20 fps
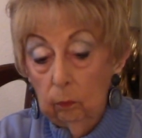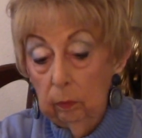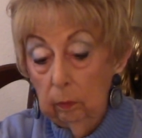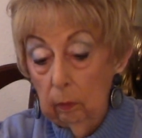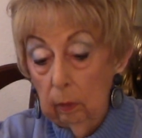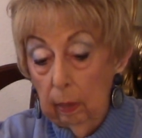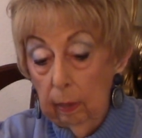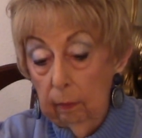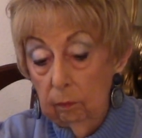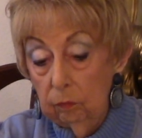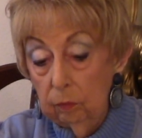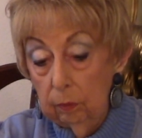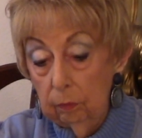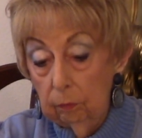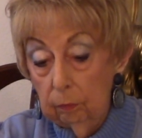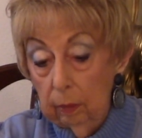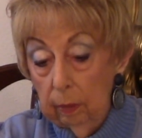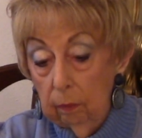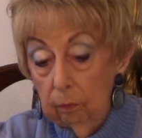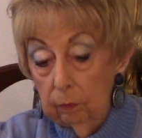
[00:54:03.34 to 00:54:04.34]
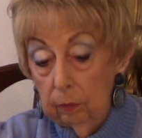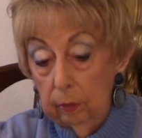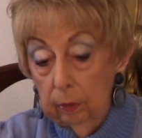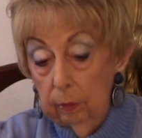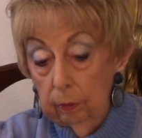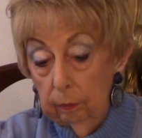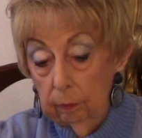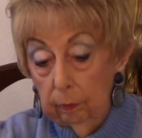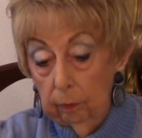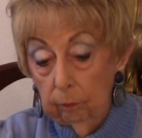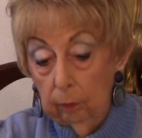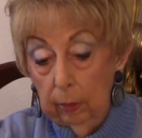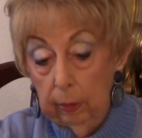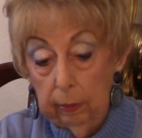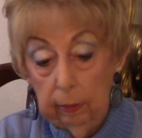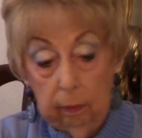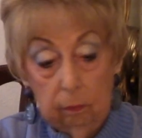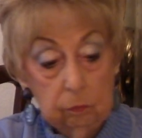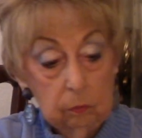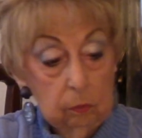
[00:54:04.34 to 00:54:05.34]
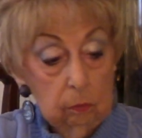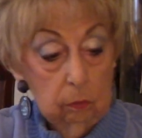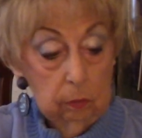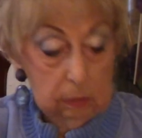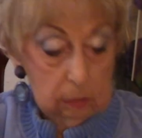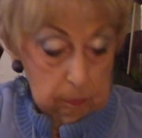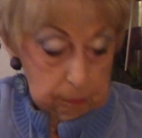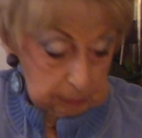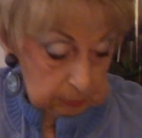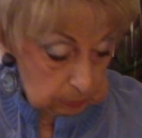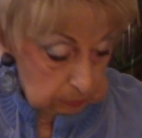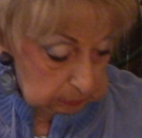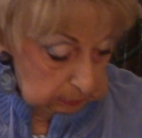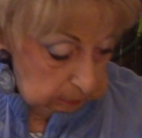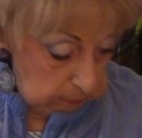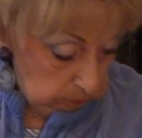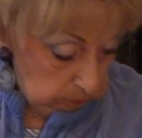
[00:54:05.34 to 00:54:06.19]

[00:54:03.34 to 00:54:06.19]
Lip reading: every year right after Christmas, then